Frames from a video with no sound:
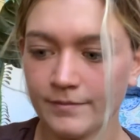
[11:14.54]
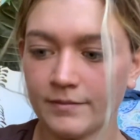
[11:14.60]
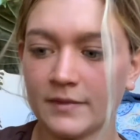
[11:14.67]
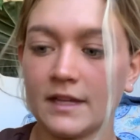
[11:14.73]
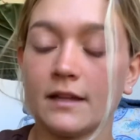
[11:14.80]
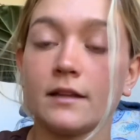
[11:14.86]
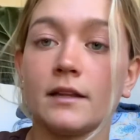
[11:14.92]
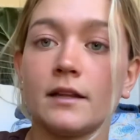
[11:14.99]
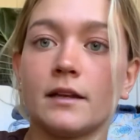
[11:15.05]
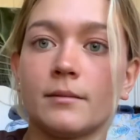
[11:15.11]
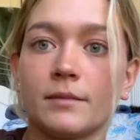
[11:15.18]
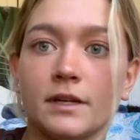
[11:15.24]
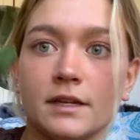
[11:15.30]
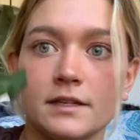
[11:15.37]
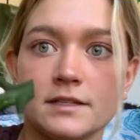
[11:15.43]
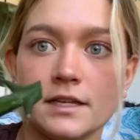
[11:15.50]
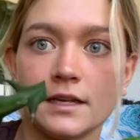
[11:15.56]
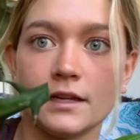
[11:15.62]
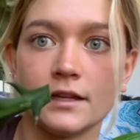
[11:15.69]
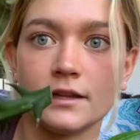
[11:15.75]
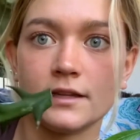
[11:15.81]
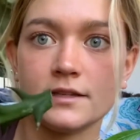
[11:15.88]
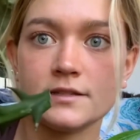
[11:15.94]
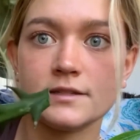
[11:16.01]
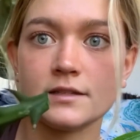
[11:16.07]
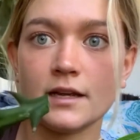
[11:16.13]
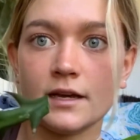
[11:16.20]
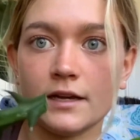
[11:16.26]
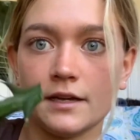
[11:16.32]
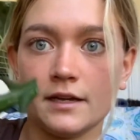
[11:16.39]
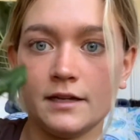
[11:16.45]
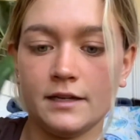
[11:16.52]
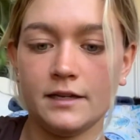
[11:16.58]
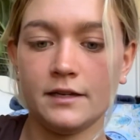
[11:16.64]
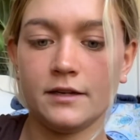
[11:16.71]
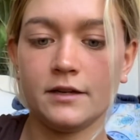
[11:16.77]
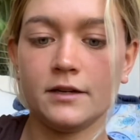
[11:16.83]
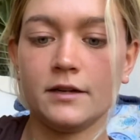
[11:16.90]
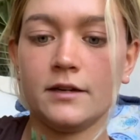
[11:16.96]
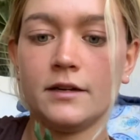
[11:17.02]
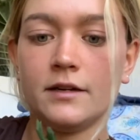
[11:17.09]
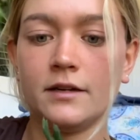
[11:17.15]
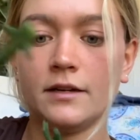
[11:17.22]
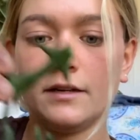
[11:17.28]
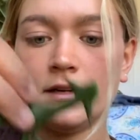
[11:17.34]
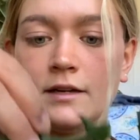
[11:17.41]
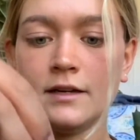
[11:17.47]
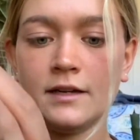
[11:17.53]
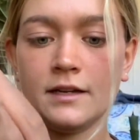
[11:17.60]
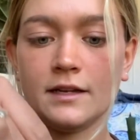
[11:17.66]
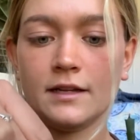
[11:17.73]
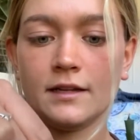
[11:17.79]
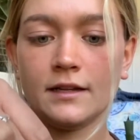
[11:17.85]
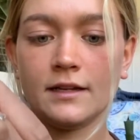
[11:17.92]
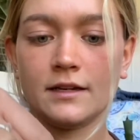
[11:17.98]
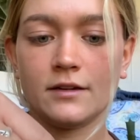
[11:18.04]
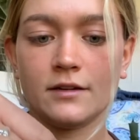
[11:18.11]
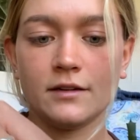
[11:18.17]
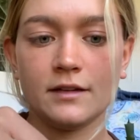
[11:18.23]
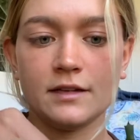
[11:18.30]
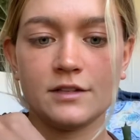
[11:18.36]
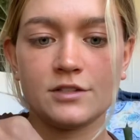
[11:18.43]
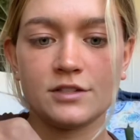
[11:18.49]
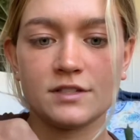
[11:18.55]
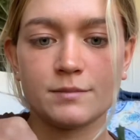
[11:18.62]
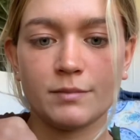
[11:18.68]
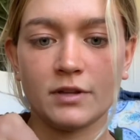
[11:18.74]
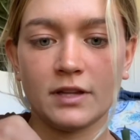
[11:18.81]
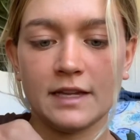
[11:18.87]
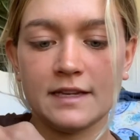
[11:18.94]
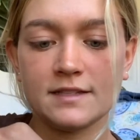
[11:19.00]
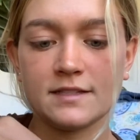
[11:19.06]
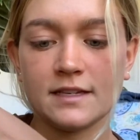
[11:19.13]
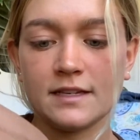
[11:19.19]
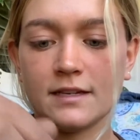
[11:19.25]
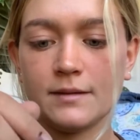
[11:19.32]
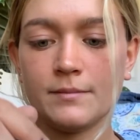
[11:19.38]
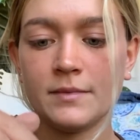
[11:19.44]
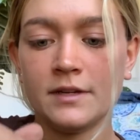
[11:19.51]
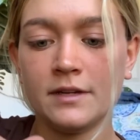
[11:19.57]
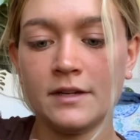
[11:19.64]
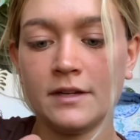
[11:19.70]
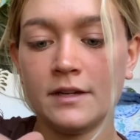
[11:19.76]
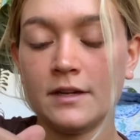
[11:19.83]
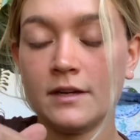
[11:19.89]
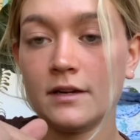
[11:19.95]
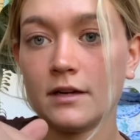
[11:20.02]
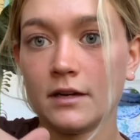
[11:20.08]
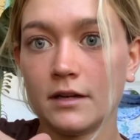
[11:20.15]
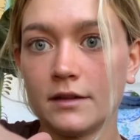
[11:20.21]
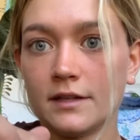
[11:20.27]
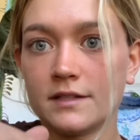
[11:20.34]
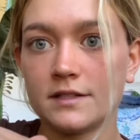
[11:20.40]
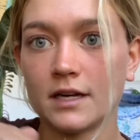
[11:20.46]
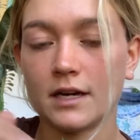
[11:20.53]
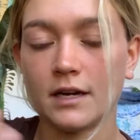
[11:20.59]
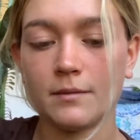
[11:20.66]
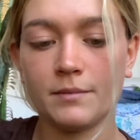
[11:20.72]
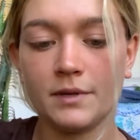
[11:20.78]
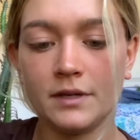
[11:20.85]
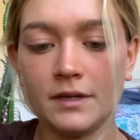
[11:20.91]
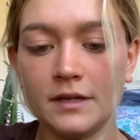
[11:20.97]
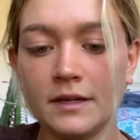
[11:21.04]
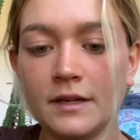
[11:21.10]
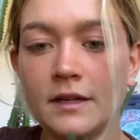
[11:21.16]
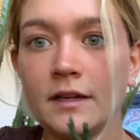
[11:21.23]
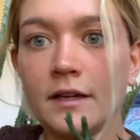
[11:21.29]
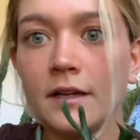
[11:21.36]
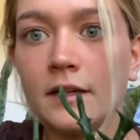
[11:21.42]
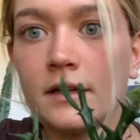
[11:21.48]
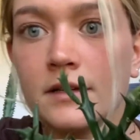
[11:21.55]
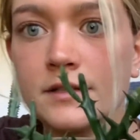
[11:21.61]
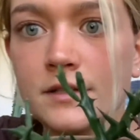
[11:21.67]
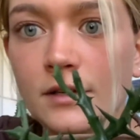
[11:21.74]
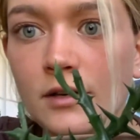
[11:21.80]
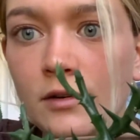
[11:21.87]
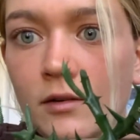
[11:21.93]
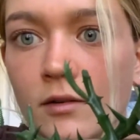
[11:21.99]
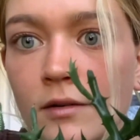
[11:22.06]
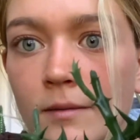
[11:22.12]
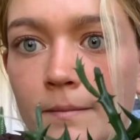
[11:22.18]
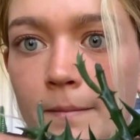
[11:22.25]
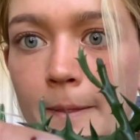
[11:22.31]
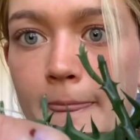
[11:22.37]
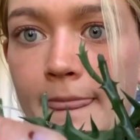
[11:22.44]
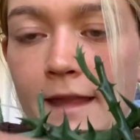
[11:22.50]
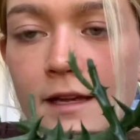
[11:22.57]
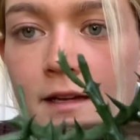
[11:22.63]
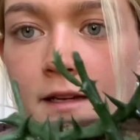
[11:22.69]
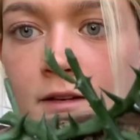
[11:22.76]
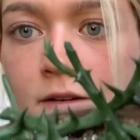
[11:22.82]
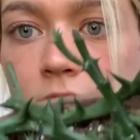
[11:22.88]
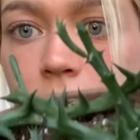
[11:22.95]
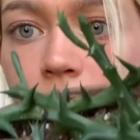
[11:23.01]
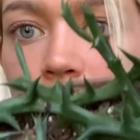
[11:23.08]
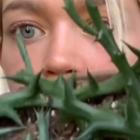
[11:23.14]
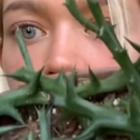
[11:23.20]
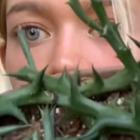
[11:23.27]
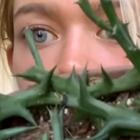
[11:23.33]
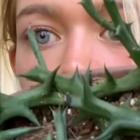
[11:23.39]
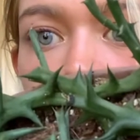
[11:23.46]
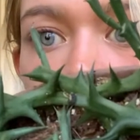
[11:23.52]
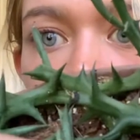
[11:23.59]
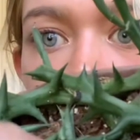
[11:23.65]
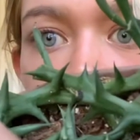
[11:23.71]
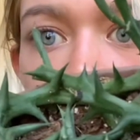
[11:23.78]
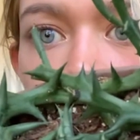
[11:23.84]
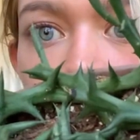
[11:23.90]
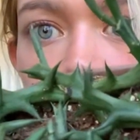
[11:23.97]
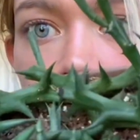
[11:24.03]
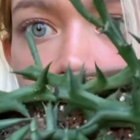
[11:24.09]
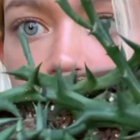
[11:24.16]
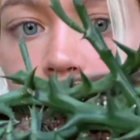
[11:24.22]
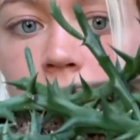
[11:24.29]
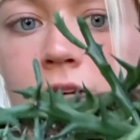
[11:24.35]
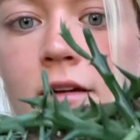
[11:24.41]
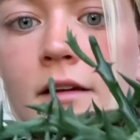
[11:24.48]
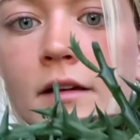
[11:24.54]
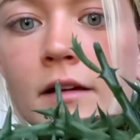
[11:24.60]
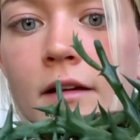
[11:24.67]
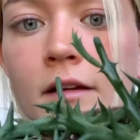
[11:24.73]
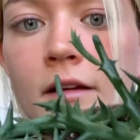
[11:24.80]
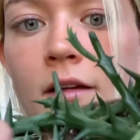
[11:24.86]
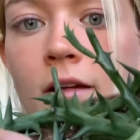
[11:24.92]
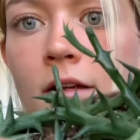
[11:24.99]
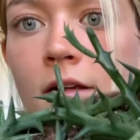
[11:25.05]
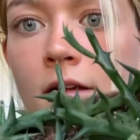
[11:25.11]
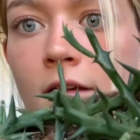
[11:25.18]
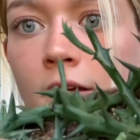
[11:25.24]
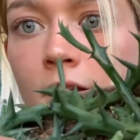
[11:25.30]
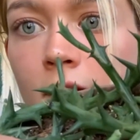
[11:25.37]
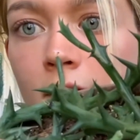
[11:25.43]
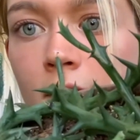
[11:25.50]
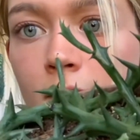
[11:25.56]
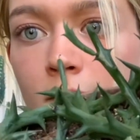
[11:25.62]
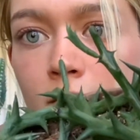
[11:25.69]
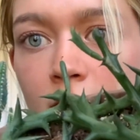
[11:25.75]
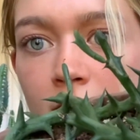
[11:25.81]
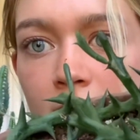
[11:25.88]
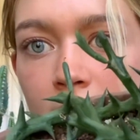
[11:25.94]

And then I'm gonna take this guy here and literally just place him on the top. So I don't know if you guys can see right